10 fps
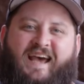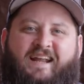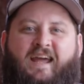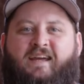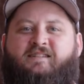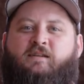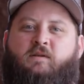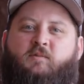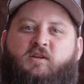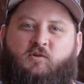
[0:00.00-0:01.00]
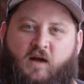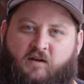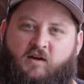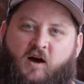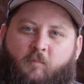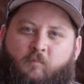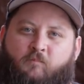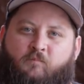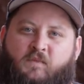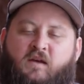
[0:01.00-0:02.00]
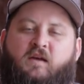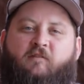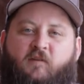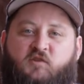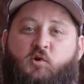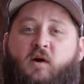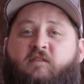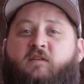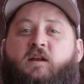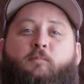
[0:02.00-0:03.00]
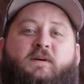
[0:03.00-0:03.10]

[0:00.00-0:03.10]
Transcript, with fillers: at atbbq.com. If you enjoyed the video,